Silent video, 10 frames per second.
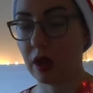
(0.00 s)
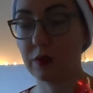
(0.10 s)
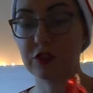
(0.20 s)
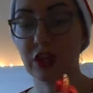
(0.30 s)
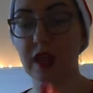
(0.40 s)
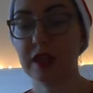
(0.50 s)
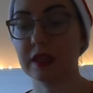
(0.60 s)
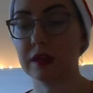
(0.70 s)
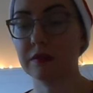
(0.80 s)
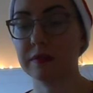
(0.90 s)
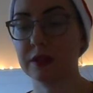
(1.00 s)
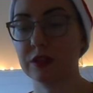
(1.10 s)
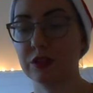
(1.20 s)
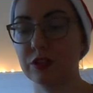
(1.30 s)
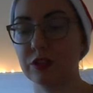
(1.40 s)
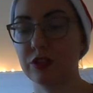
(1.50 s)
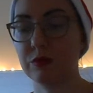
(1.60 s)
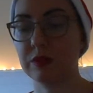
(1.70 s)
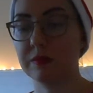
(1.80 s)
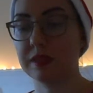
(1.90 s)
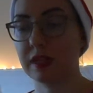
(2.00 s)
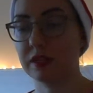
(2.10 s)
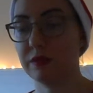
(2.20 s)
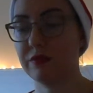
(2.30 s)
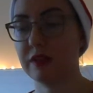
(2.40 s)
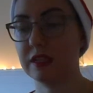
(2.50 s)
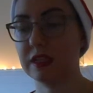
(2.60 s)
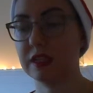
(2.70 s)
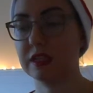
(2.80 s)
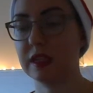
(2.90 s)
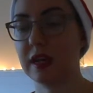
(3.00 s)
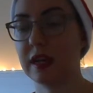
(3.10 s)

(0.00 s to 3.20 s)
I wish I had now, because she was obsessed with Freddie's,